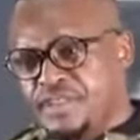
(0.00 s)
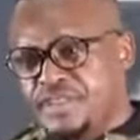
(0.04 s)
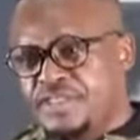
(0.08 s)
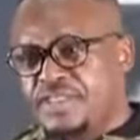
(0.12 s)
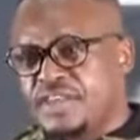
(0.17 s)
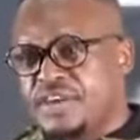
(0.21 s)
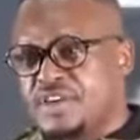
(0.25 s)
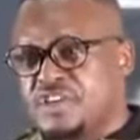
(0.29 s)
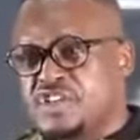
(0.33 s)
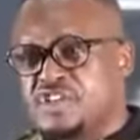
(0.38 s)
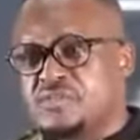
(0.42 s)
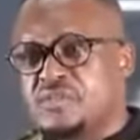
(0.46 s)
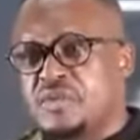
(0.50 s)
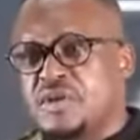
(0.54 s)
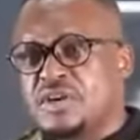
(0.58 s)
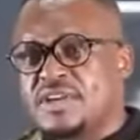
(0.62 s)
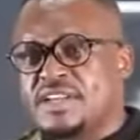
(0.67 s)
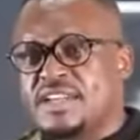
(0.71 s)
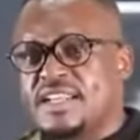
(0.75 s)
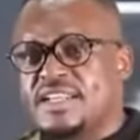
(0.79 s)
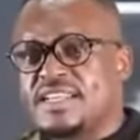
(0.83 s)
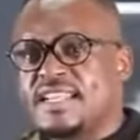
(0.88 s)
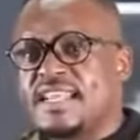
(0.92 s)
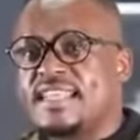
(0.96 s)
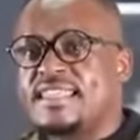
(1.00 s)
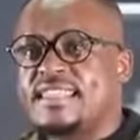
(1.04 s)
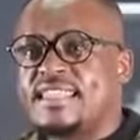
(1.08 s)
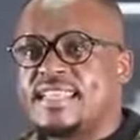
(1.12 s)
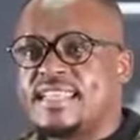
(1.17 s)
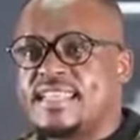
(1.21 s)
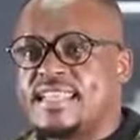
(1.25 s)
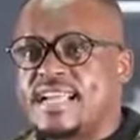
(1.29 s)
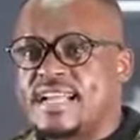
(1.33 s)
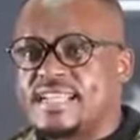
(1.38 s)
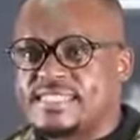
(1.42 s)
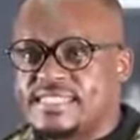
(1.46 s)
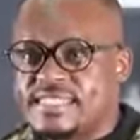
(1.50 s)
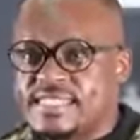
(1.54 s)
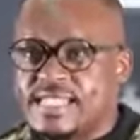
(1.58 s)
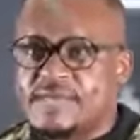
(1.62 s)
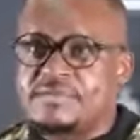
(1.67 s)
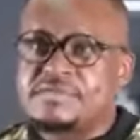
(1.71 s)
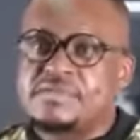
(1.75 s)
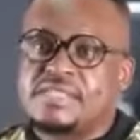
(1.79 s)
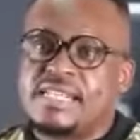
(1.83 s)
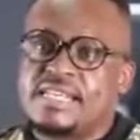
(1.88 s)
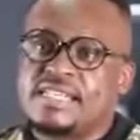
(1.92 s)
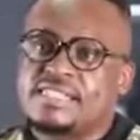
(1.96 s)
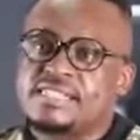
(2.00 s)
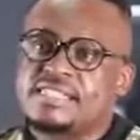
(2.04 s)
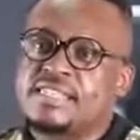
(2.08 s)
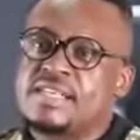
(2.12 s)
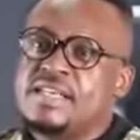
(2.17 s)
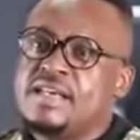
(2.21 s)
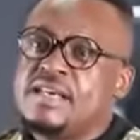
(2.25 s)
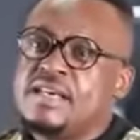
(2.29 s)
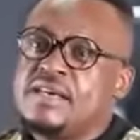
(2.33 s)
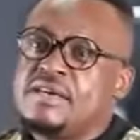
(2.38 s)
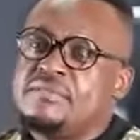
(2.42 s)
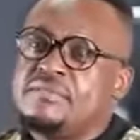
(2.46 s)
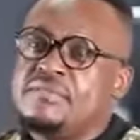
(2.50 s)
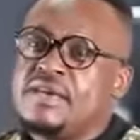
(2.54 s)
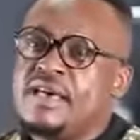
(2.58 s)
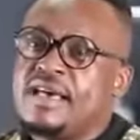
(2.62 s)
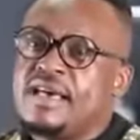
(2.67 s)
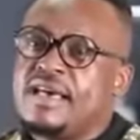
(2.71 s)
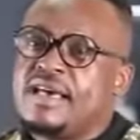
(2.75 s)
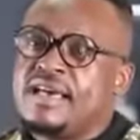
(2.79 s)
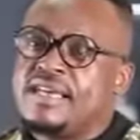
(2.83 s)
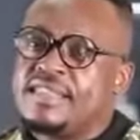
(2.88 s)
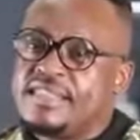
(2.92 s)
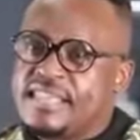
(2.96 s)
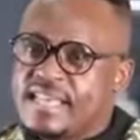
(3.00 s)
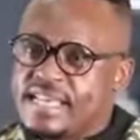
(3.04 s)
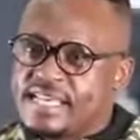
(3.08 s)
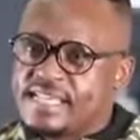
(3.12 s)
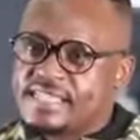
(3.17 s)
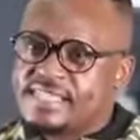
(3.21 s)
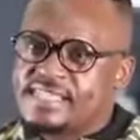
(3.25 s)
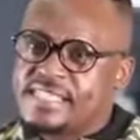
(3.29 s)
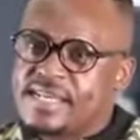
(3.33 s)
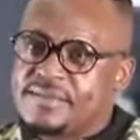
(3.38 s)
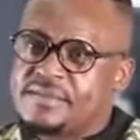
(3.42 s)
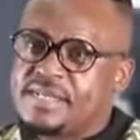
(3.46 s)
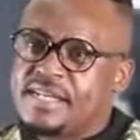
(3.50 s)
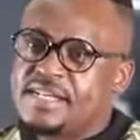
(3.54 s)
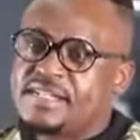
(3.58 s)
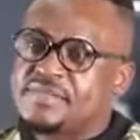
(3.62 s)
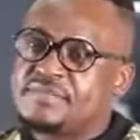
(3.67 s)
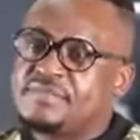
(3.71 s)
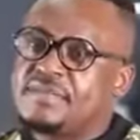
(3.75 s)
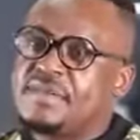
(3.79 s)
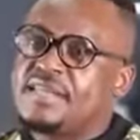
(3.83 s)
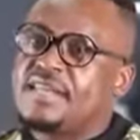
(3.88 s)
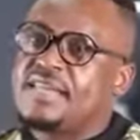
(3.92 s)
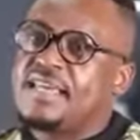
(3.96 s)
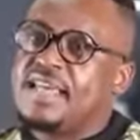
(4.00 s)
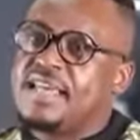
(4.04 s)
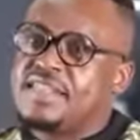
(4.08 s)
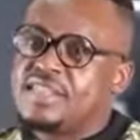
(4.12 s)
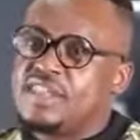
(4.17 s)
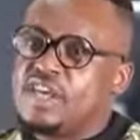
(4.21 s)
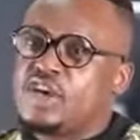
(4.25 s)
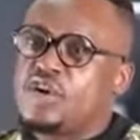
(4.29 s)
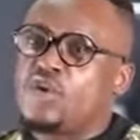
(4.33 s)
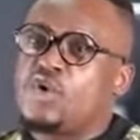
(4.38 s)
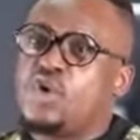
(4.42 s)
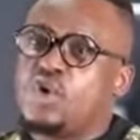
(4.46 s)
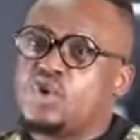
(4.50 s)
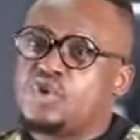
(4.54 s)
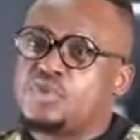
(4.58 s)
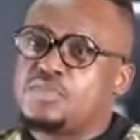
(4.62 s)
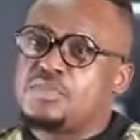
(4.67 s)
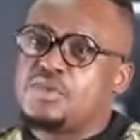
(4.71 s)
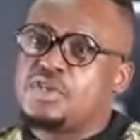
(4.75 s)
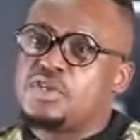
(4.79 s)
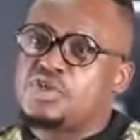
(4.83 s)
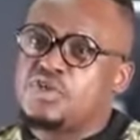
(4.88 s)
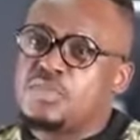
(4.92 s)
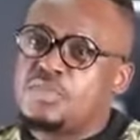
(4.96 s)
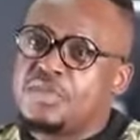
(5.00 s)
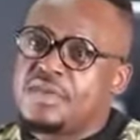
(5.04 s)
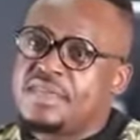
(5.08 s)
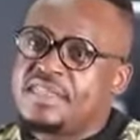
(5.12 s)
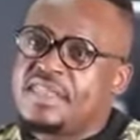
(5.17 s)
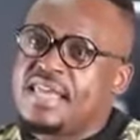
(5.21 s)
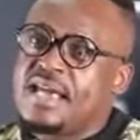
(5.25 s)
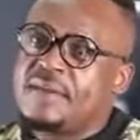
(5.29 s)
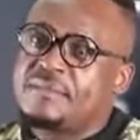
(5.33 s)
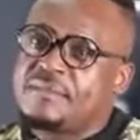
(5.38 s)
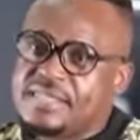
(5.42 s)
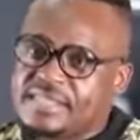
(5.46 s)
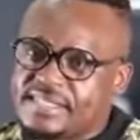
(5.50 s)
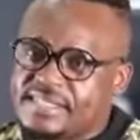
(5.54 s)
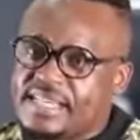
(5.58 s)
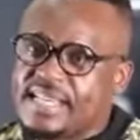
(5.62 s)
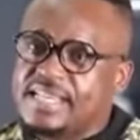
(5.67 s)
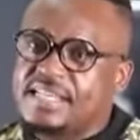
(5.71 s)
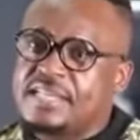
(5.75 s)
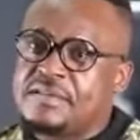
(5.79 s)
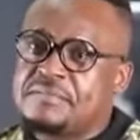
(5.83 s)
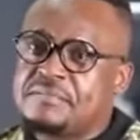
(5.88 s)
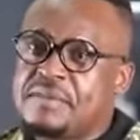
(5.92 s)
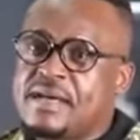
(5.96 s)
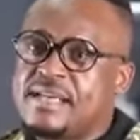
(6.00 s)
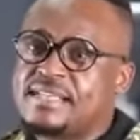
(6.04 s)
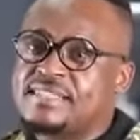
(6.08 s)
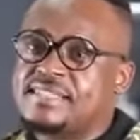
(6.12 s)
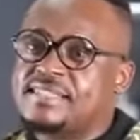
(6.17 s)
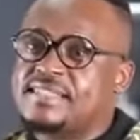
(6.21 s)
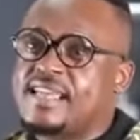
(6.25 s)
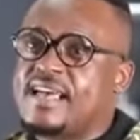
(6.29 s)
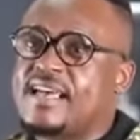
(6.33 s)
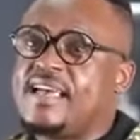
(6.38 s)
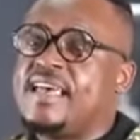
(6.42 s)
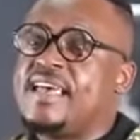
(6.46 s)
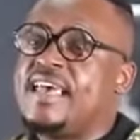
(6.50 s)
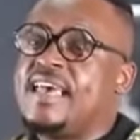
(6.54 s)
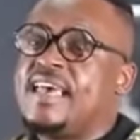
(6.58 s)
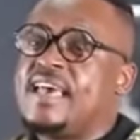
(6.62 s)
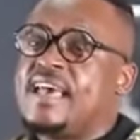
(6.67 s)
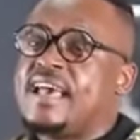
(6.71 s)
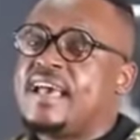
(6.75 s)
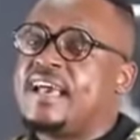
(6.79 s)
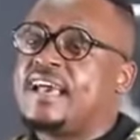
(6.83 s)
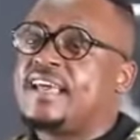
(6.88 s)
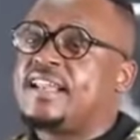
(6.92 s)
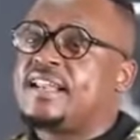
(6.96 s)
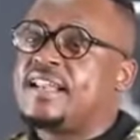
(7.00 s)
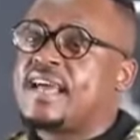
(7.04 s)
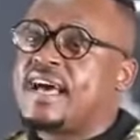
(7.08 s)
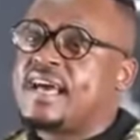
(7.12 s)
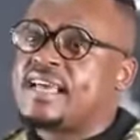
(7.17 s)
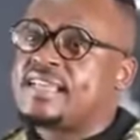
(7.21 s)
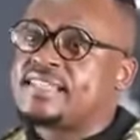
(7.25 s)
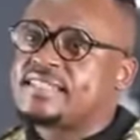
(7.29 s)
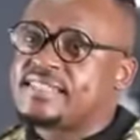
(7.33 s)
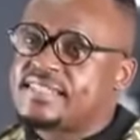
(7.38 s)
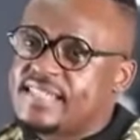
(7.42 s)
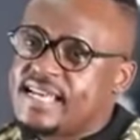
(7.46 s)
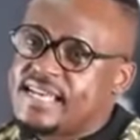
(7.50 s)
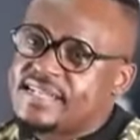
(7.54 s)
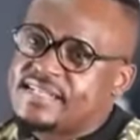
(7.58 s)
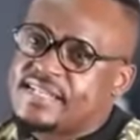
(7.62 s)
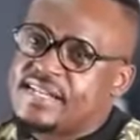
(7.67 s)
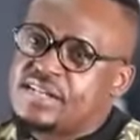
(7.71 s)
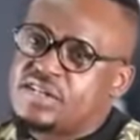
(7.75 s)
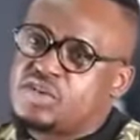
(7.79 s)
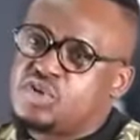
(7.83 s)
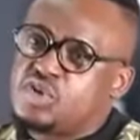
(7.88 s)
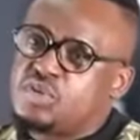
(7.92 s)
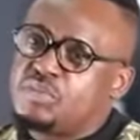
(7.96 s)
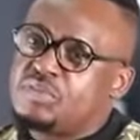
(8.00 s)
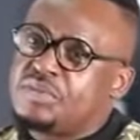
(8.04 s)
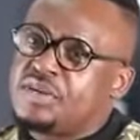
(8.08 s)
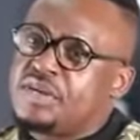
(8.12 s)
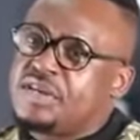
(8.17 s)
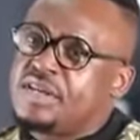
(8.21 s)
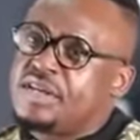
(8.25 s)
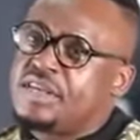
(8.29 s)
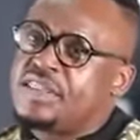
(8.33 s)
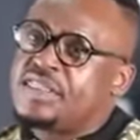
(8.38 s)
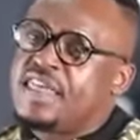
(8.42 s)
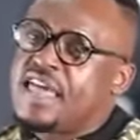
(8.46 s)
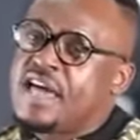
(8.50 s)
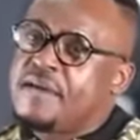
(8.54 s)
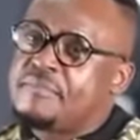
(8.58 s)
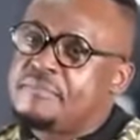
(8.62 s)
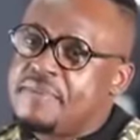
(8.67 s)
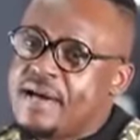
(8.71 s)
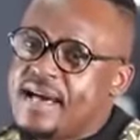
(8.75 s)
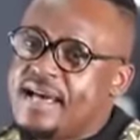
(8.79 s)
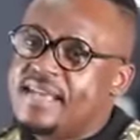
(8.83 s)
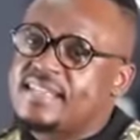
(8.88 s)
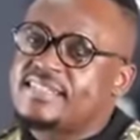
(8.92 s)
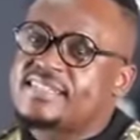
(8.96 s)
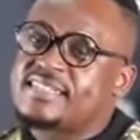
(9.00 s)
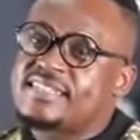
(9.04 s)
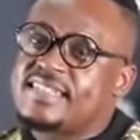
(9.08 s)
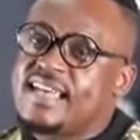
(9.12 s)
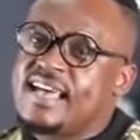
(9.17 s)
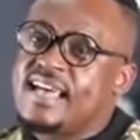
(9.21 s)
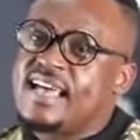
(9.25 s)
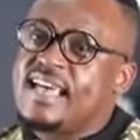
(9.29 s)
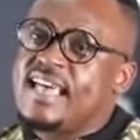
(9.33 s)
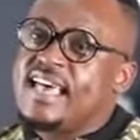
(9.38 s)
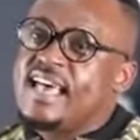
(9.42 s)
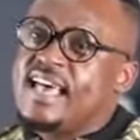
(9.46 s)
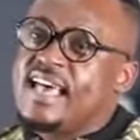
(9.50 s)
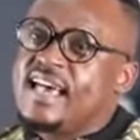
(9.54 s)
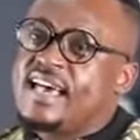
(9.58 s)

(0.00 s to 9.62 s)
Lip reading: They responded and they accepted me, and they called me to be their presiding pastor, and I started to be their pastor.